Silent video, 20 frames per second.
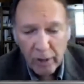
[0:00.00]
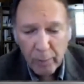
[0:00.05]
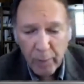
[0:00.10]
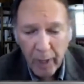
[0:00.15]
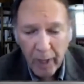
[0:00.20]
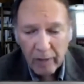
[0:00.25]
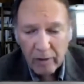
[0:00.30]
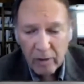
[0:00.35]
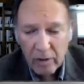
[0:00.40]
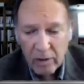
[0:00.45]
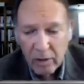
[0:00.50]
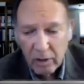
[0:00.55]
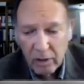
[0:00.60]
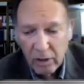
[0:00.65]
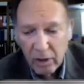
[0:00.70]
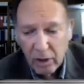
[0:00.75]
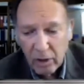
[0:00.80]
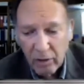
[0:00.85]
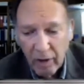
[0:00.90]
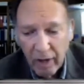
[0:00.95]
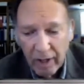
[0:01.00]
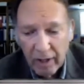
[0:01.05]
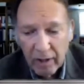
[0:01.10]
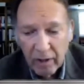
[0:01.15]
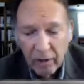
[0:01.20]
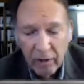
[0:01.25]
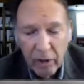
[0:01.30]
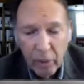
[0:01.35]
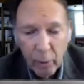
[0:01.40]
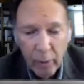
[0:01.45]
trespasses into the
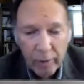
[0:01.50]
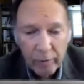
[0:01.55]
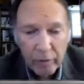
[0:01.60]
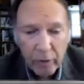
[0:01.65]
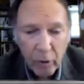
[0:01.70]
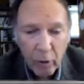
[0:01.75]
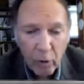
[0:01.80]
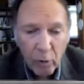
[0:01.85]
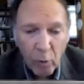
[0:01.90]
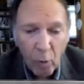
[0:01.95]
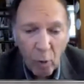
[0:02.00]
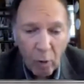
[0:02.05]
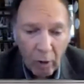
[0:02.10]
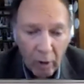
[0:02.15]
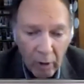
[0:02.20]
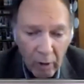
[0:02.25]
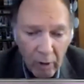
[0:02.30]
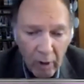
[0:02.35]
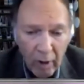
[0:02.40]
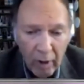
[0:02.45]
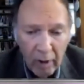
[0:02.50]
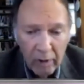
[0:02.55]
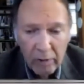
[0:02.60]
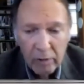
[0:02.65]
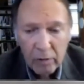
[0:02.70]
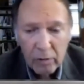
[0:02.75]
Grand Area, we have to go to war.